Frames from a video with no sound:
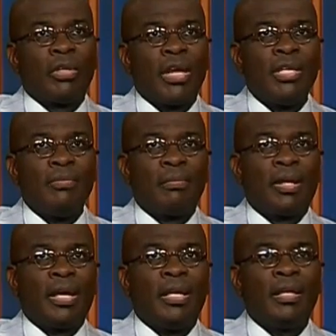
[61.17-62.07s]
that he
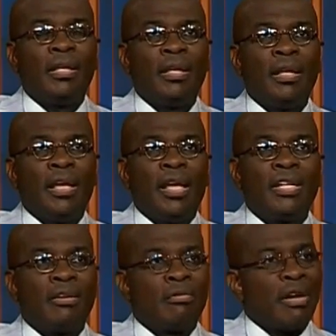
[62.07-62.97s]
played into
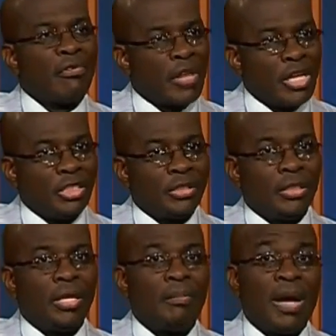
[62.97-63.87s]
the revelation
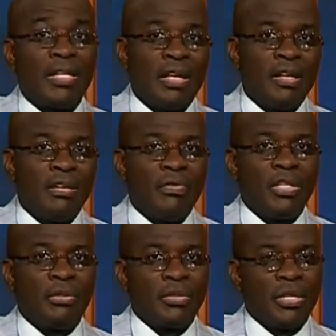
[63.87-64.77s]
about the
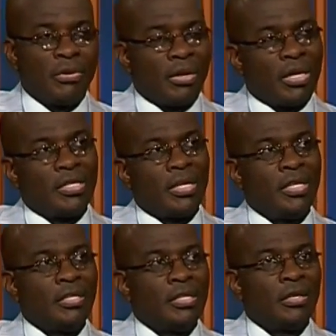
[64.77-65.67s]
individuals and
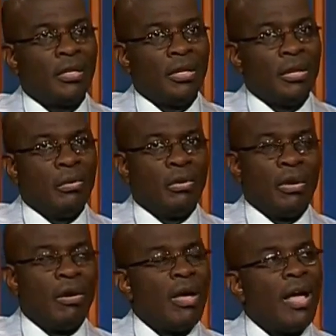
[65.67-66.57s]
organizations. We
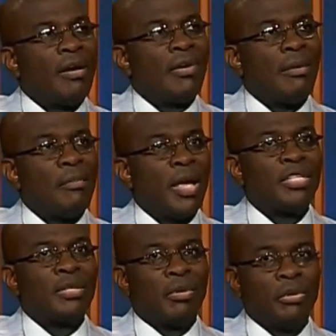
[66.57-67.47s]
all have our mixed
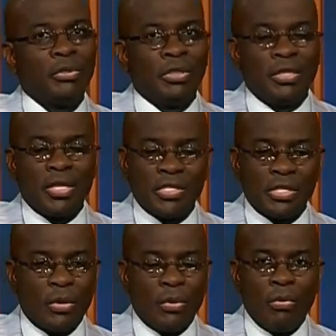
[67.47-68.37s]
emotions. And
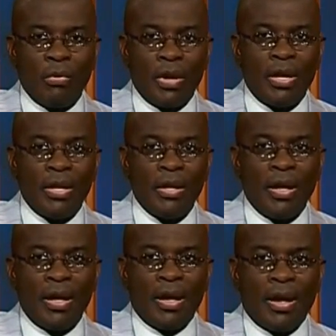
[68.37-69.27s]
so when
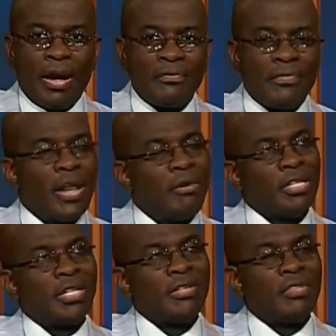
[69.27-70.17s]
I finally
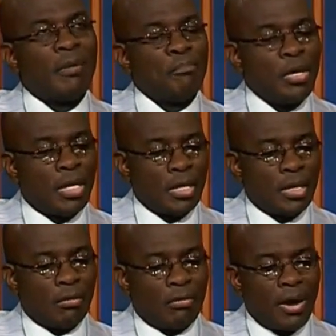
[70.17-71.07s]
received the book,
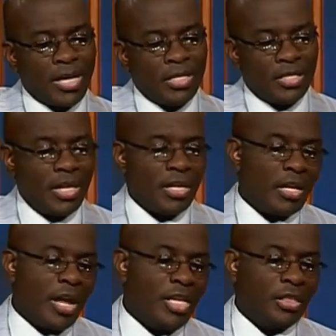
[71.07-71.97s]
Righteous
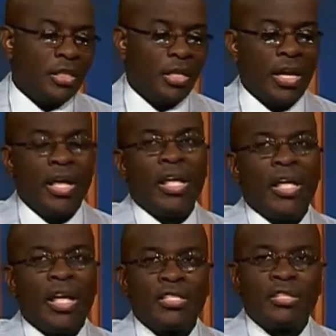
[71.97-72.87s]
Indignation,
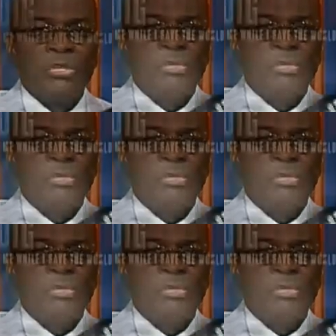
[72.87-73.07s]
excuse